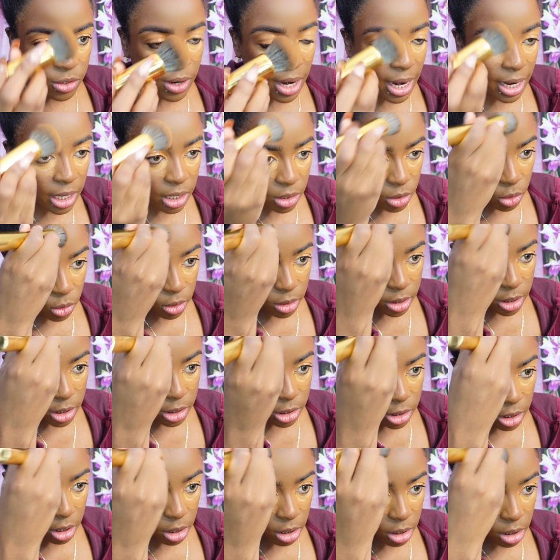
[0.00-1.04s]
ignore this
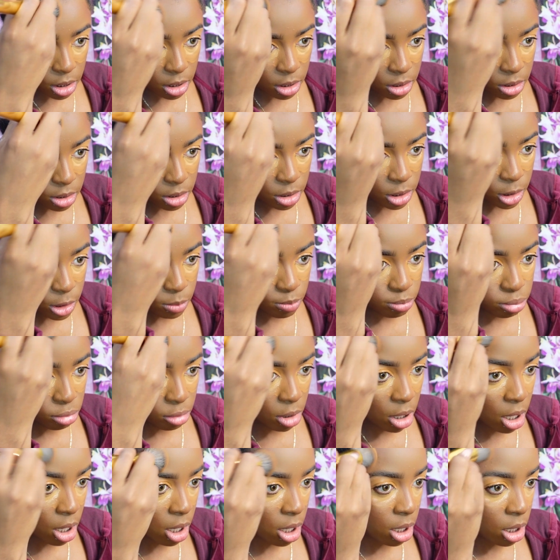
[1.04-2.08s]
girl, this
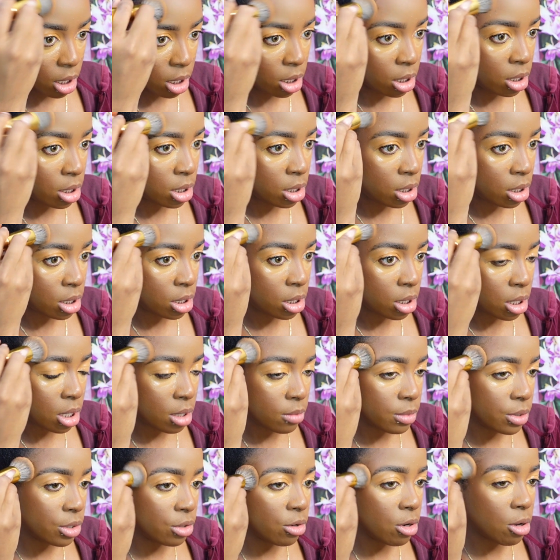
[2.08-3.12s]
broad? I'm
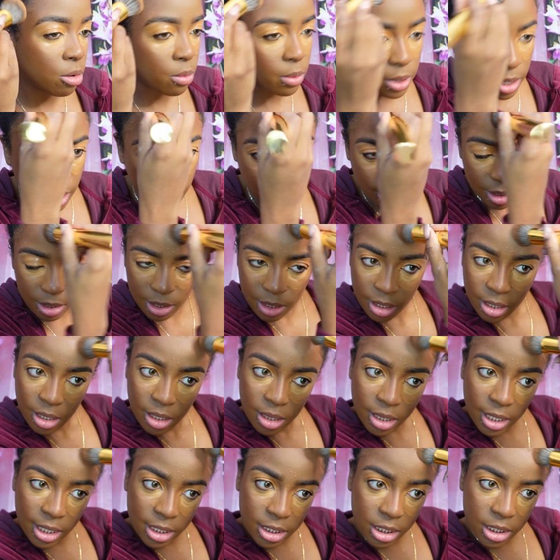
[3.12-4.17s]
like, you know what?
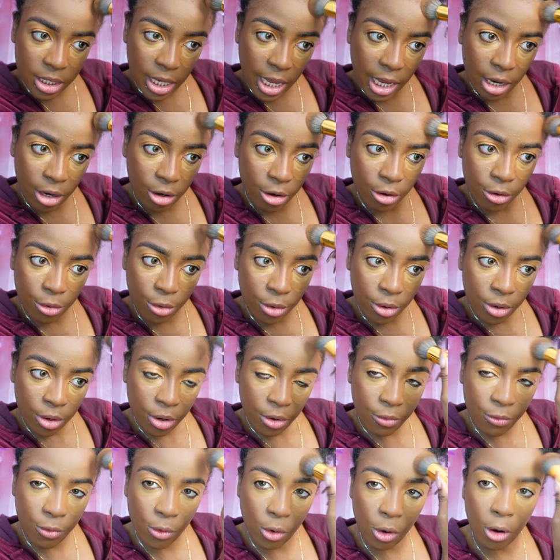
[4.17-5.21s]
Let's take her
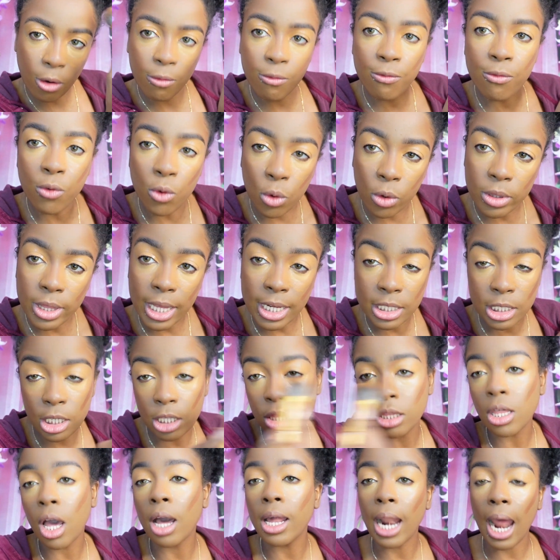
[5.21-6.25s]
for a fool that she
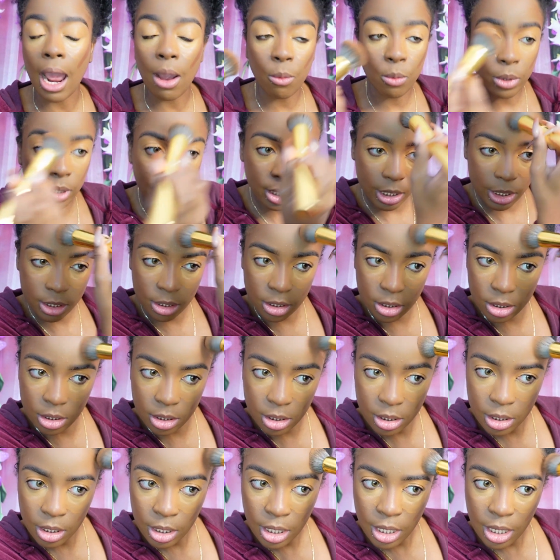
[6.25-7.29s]
thought I was.
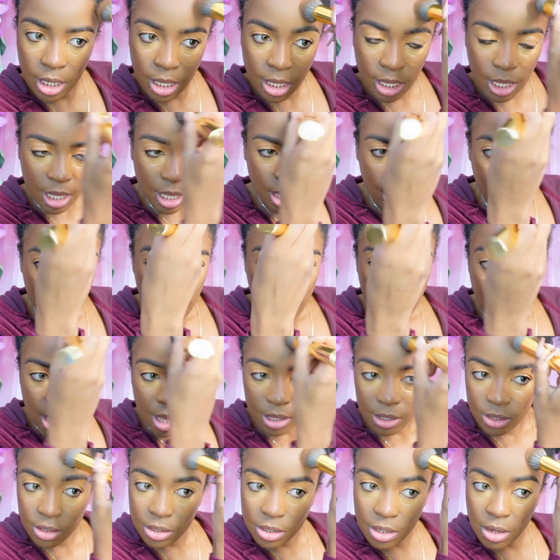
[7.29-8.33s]

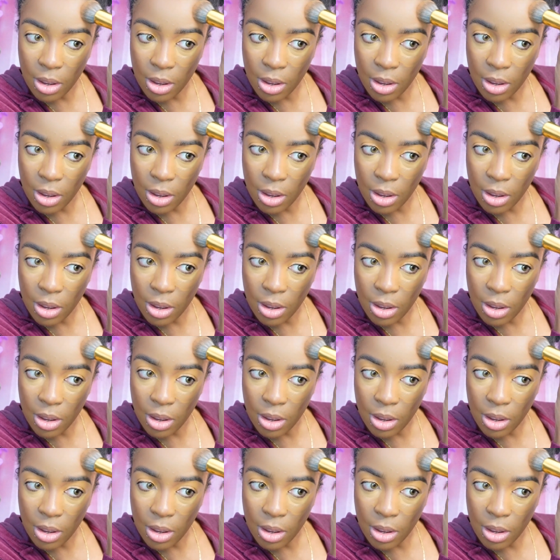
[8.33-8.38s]
So